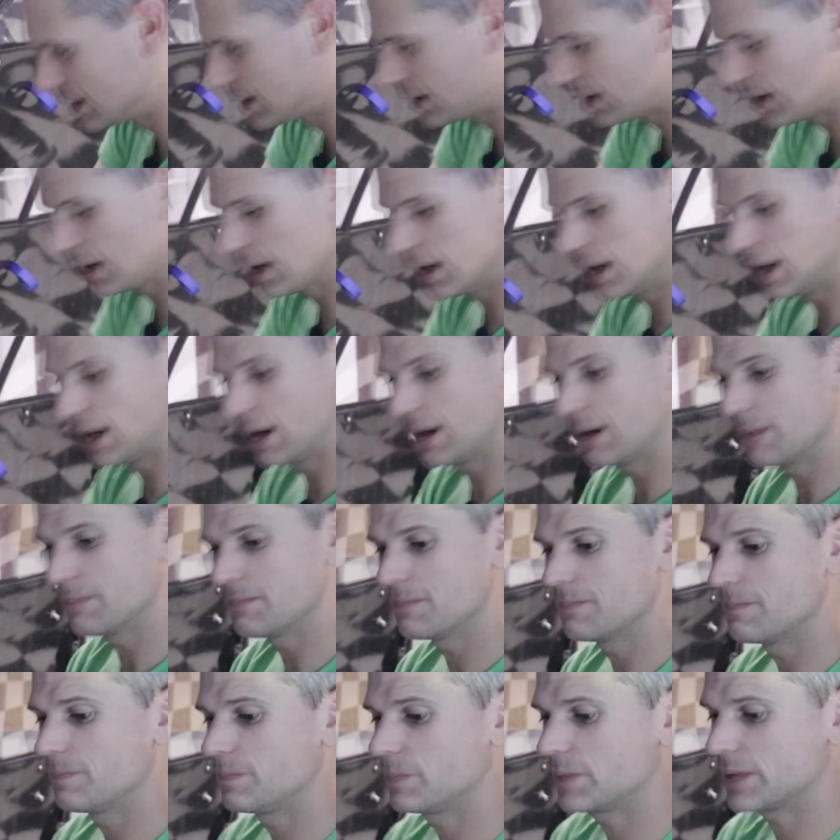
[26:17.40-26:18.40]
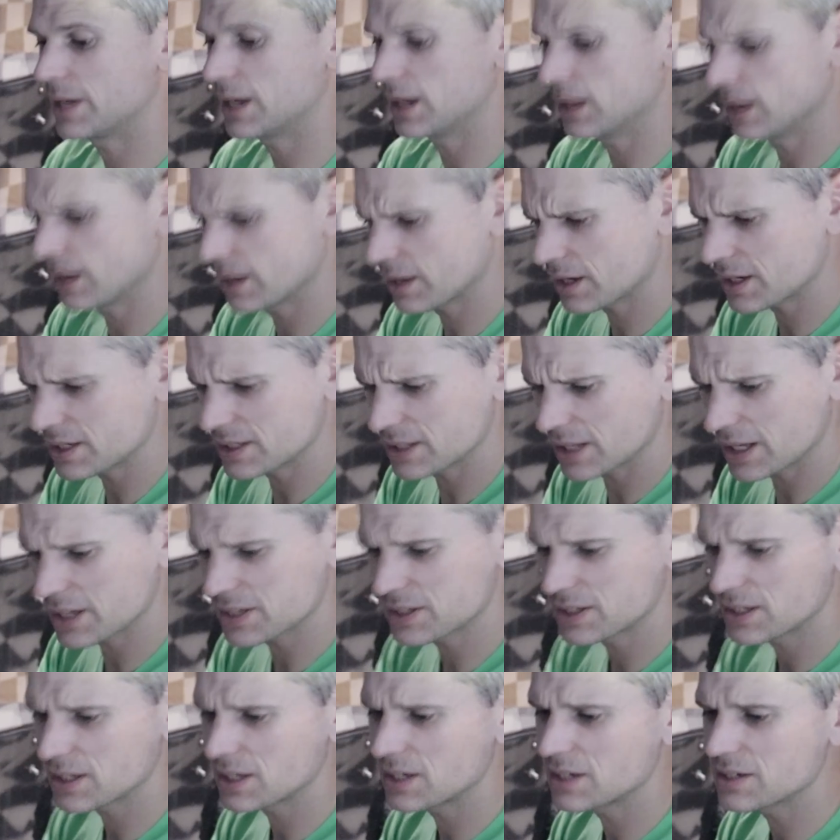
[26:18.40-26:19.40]
I guess last
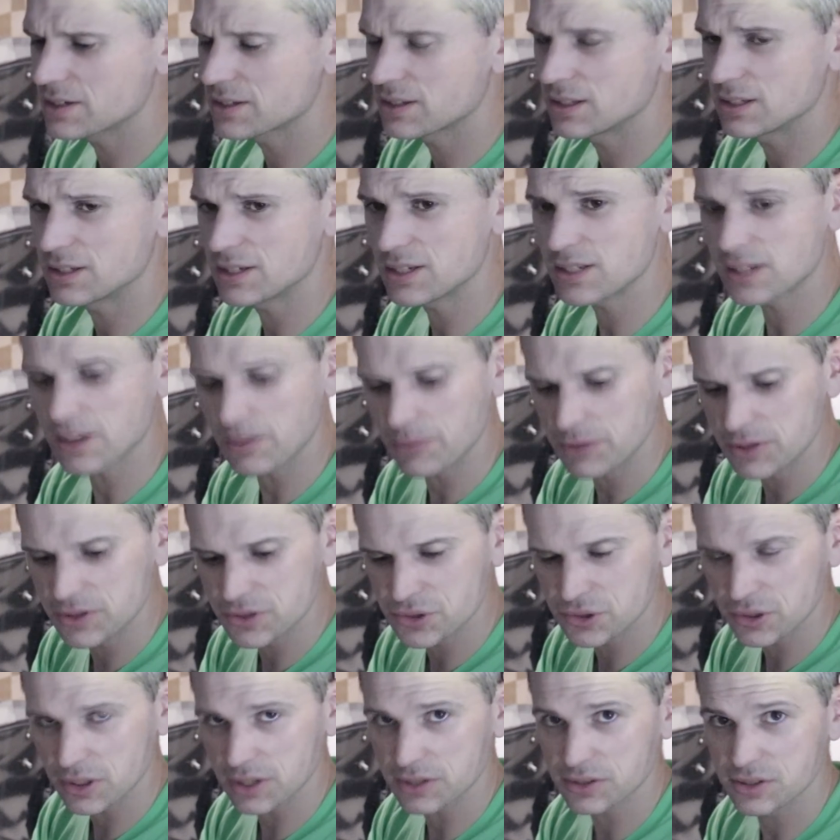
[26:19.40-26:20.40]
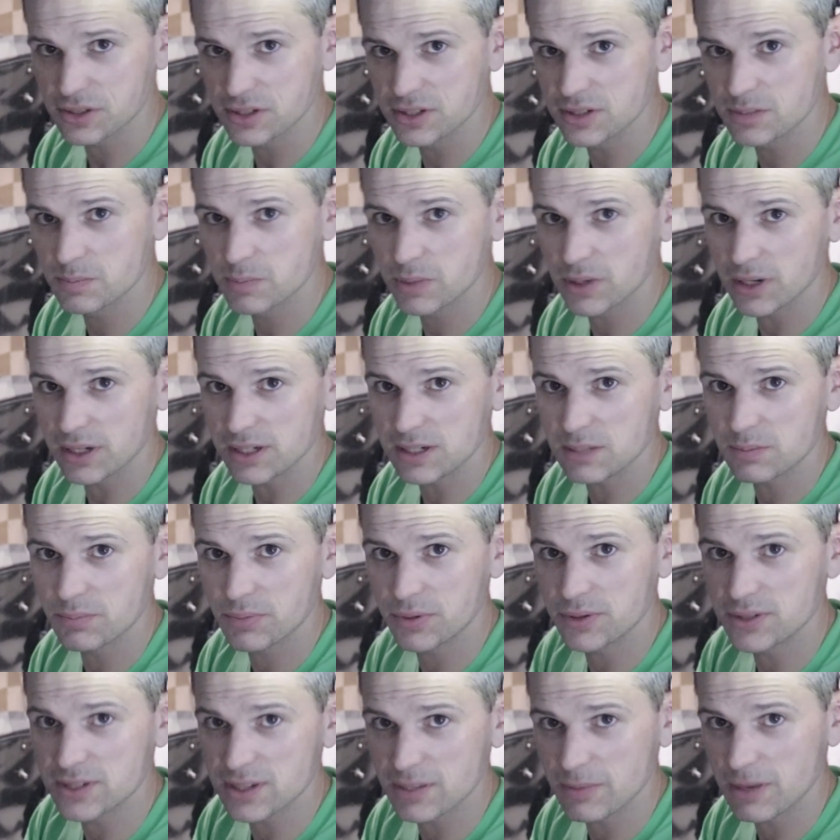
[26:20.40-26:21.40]
thing is, didn't come with instructions, but I did
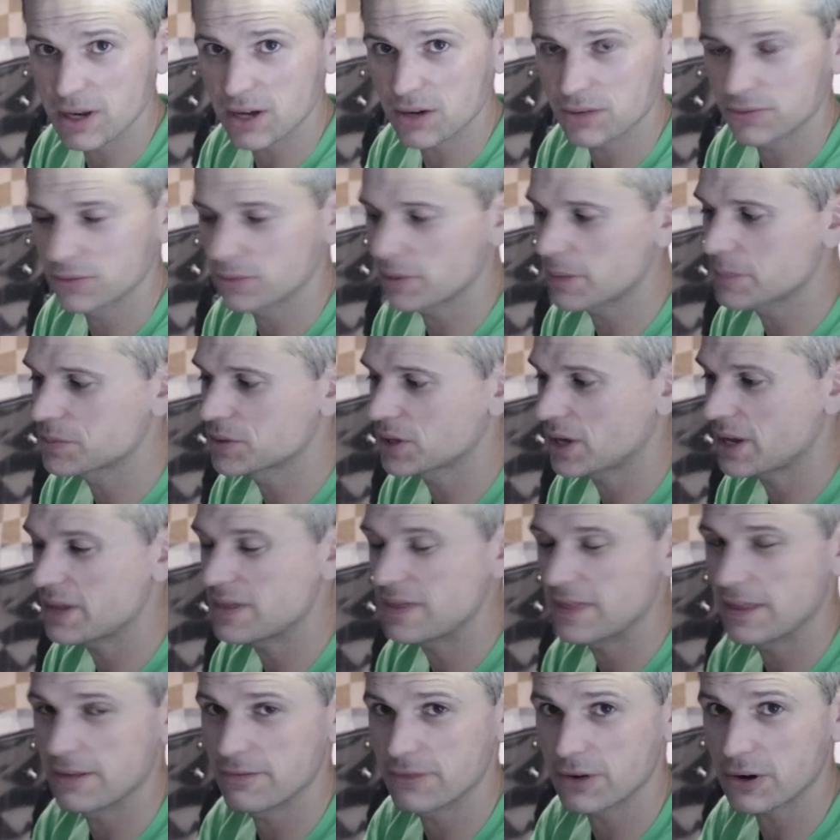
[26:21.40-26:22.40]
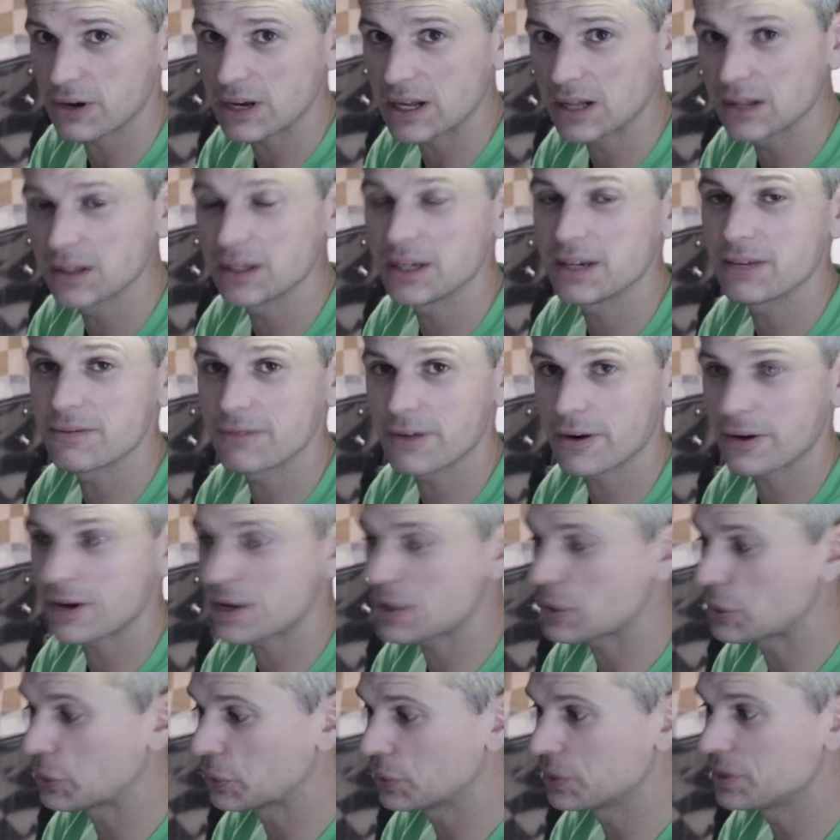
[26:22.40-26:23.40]
print some out off the website. They're very clear, very
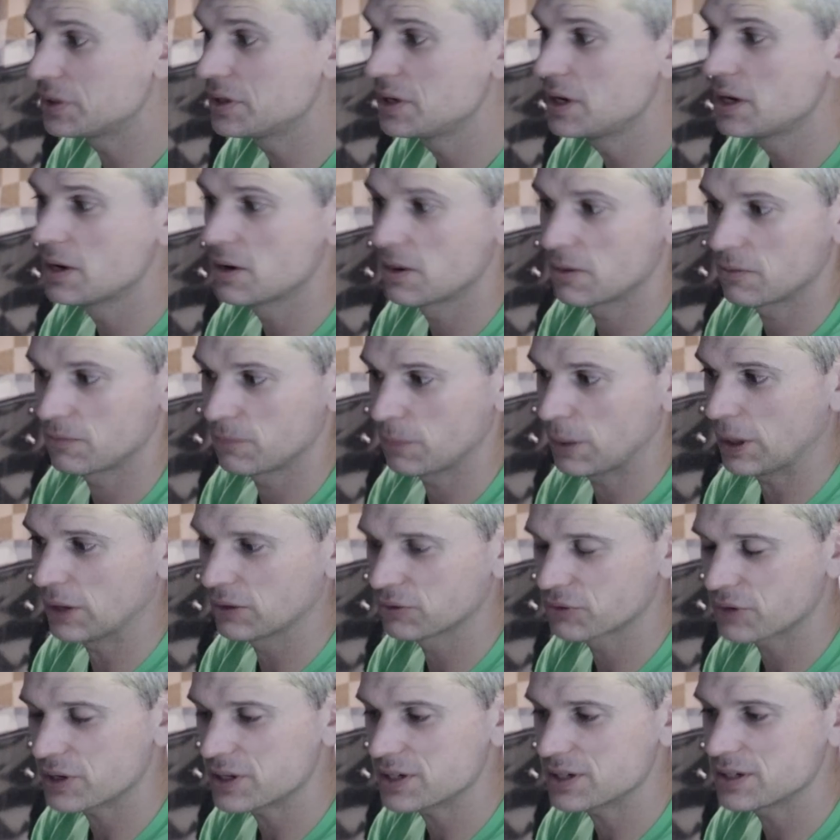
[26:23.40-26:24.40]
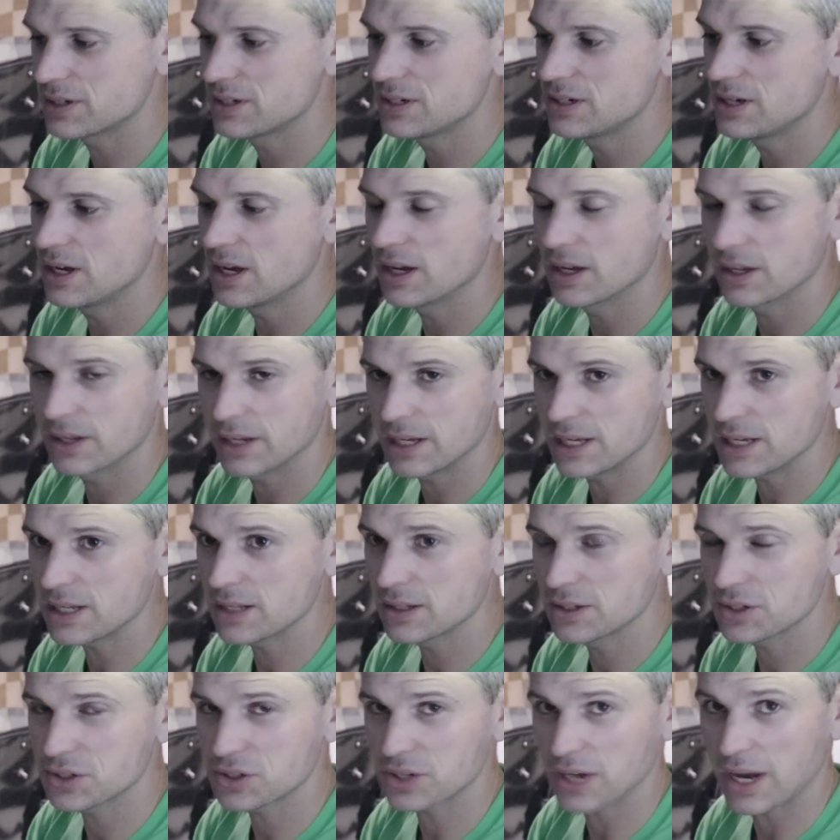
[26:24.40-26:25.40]
good, well written,
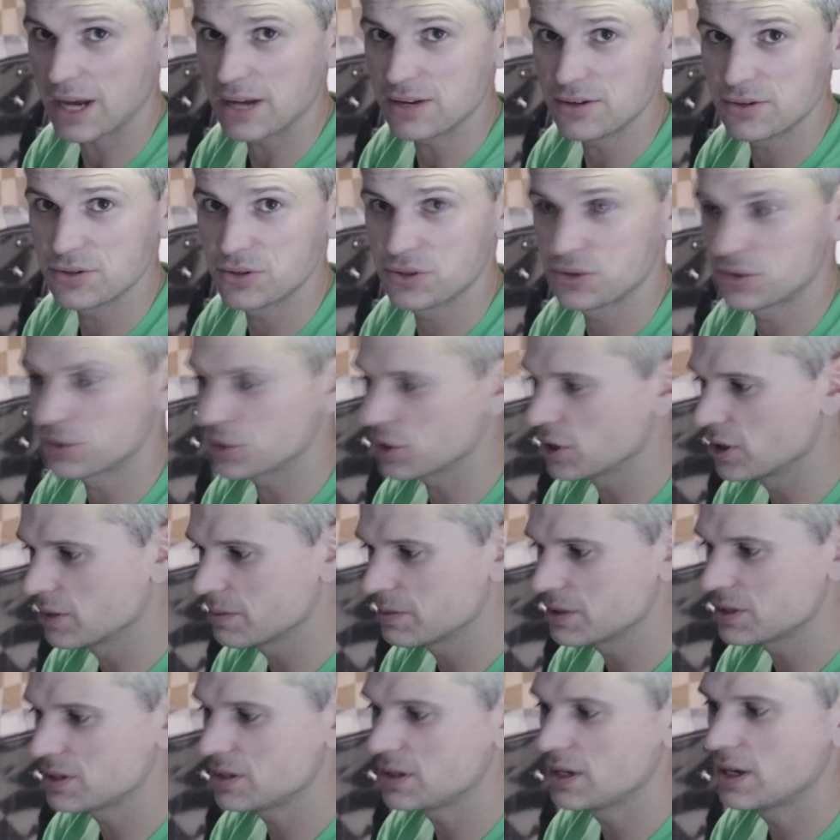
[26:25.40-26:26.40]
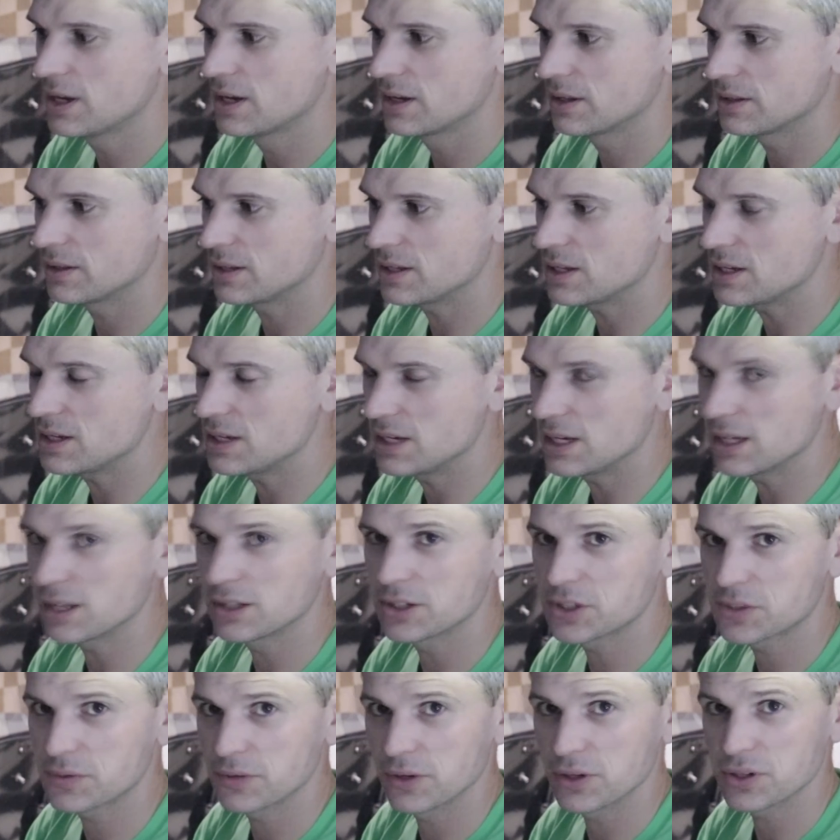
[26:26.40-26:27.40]
English and German. The
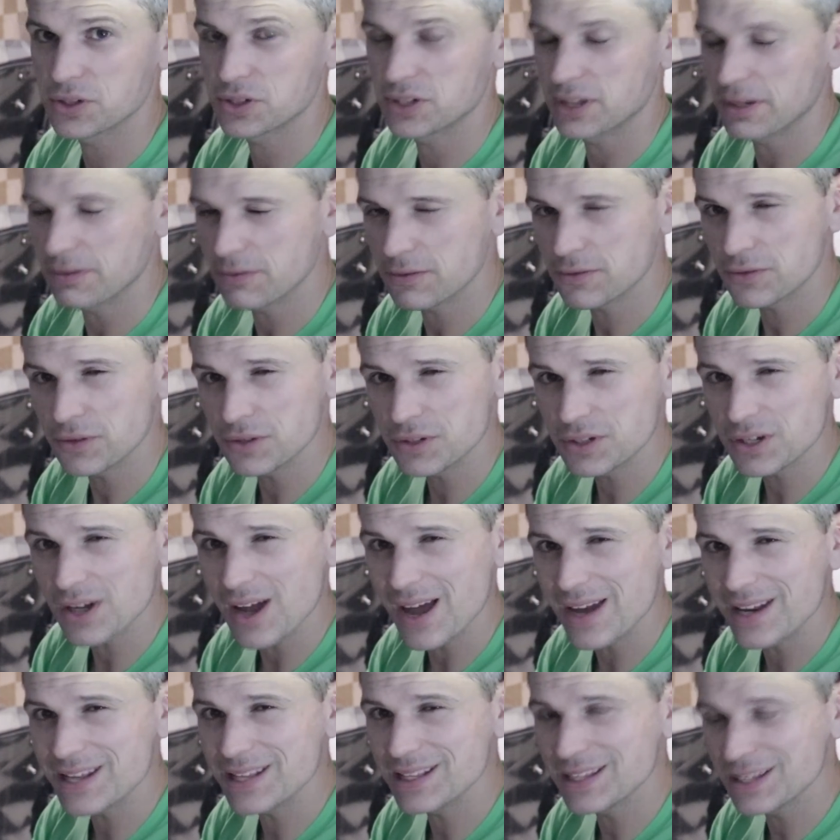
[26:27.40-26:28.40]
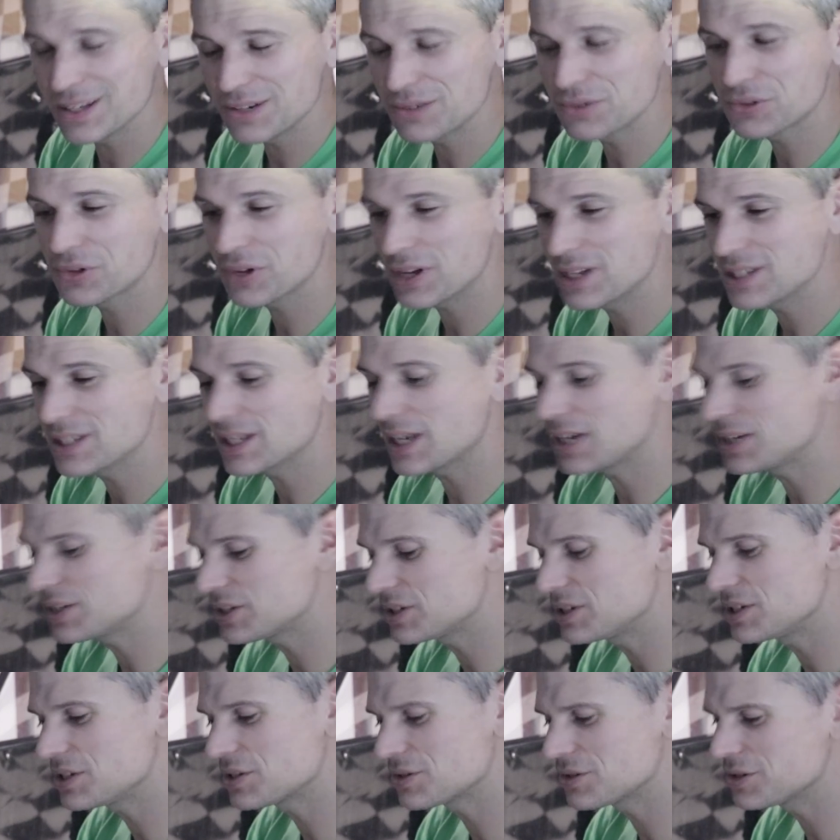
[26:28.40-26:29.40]
English version have a few tiny little
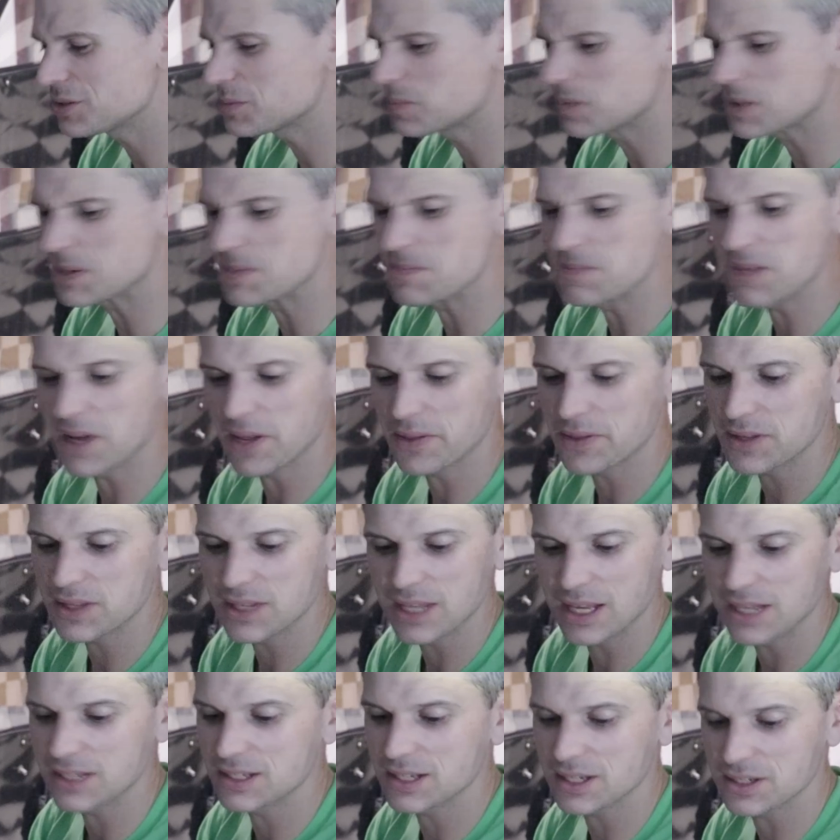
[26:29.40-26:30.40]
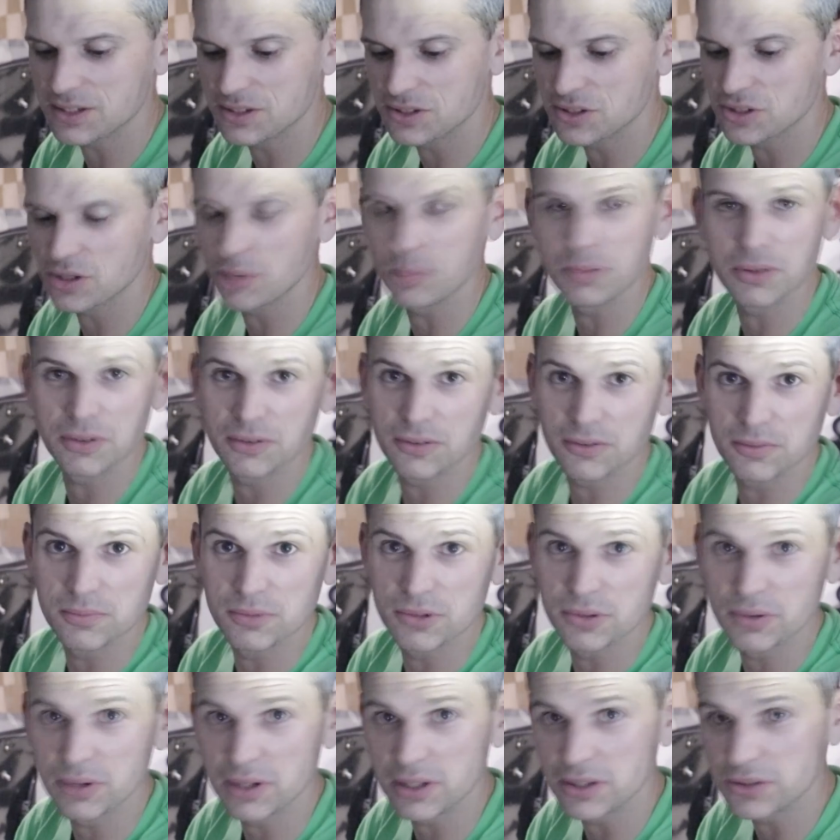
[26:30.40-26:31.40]
translation issues, but nothing that doesn't stop you from
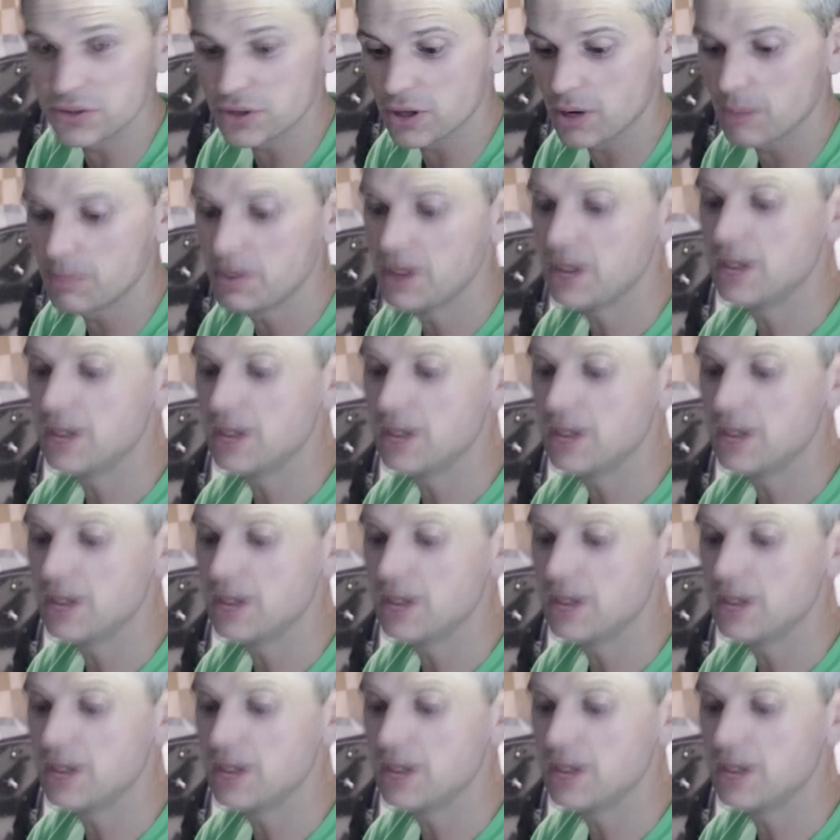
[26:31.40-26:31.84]
doing the job.